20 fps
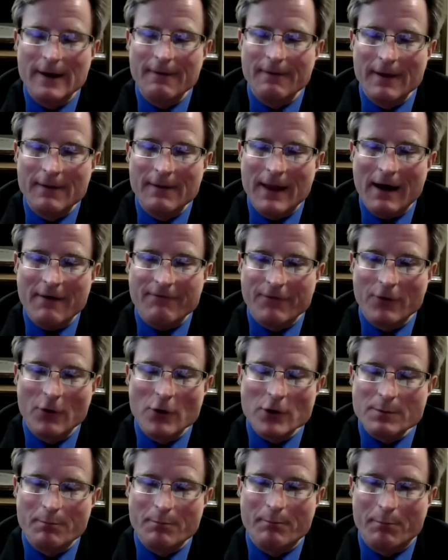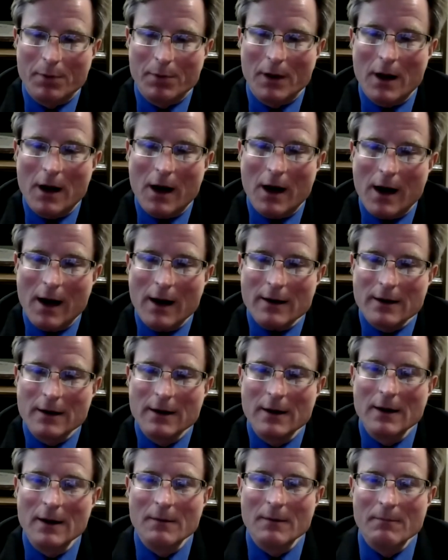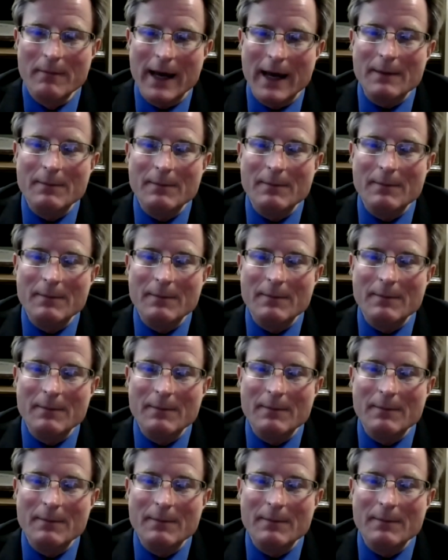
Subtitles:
then that first block may